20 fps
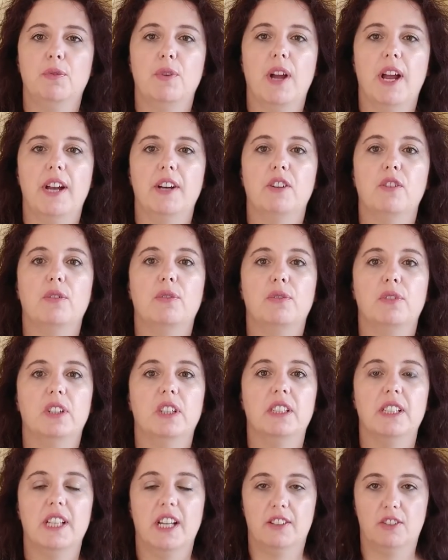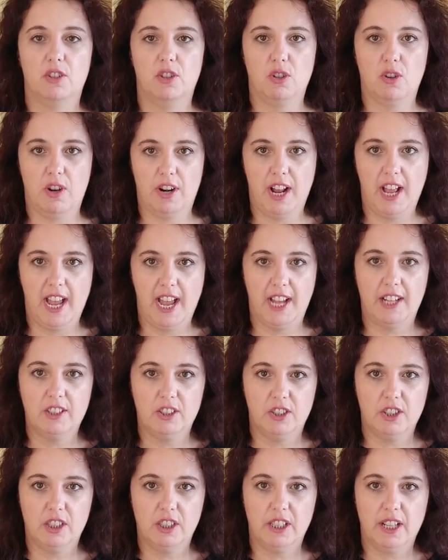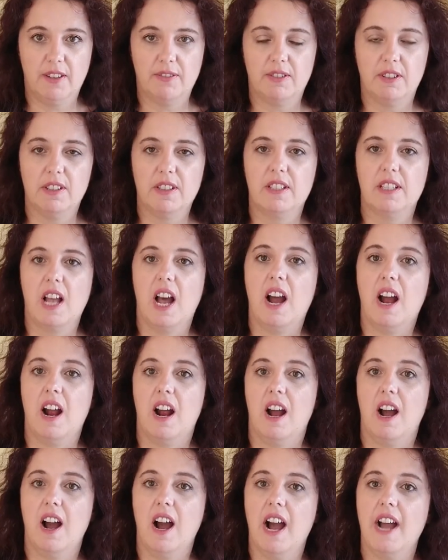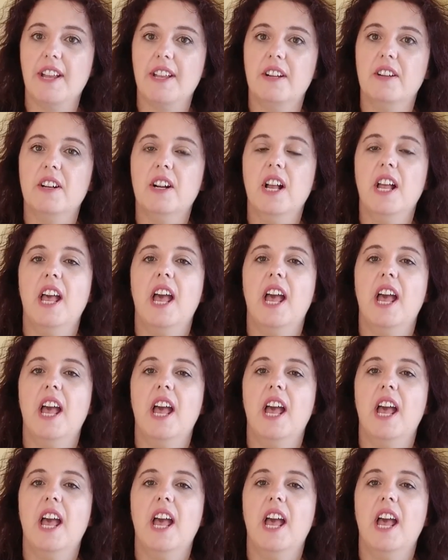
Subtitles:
where you feel that your energy levels are higher,